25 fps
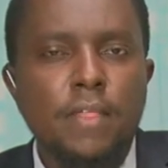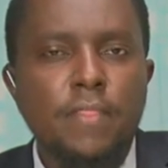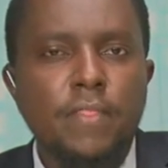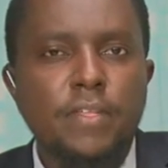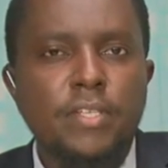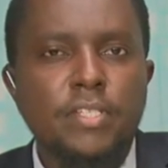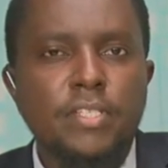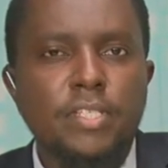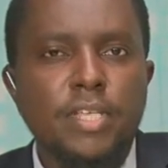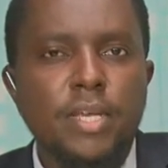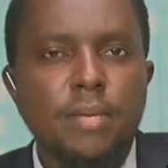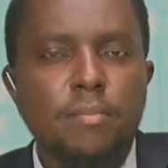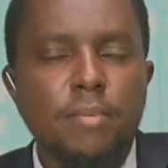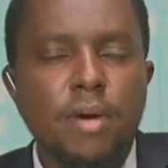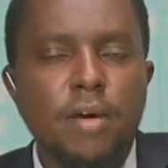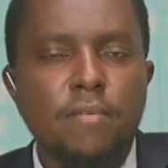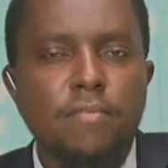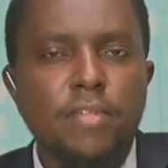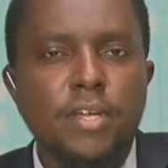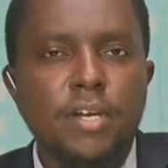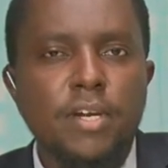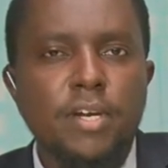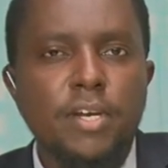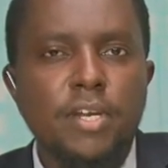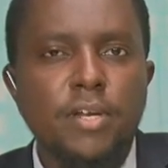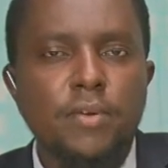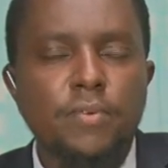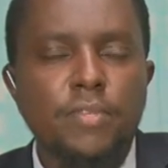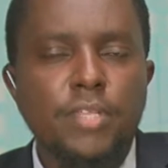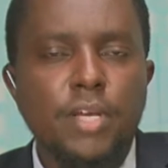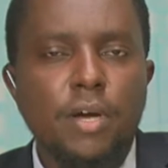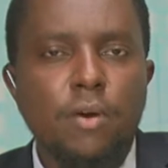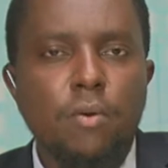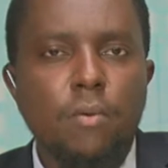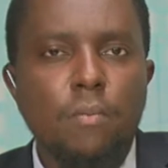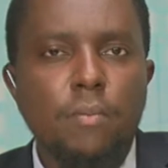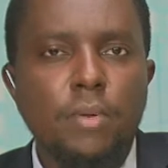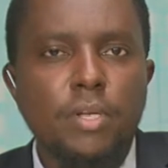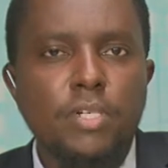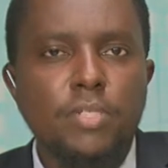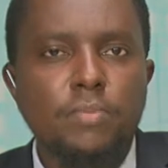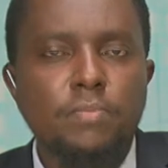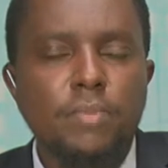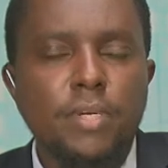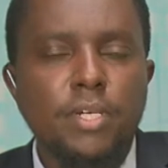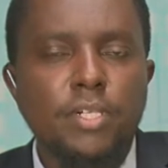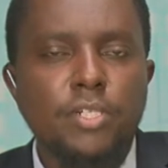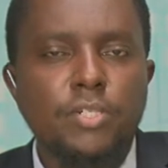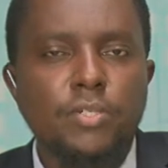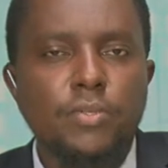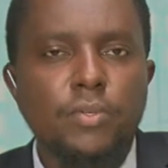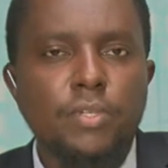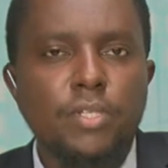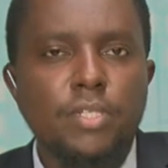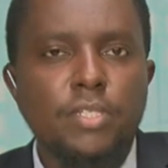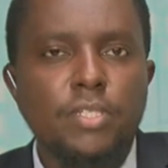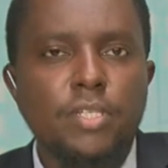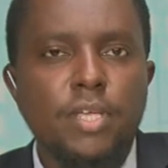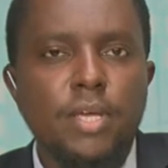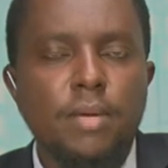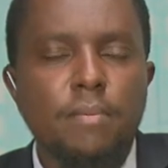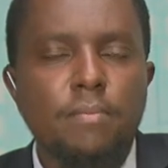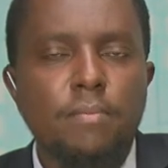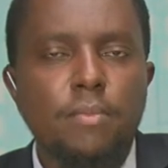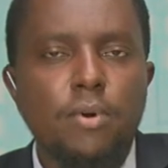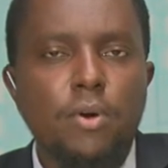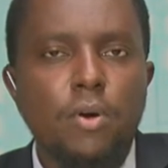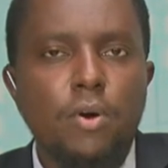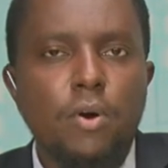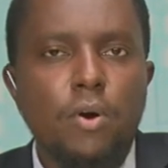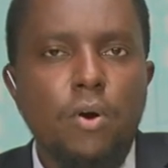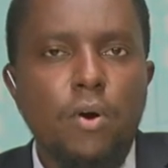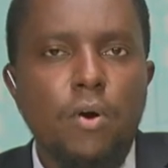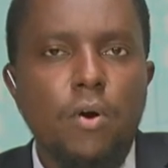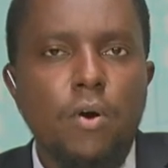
the same? Have they renewed their commitment to the same,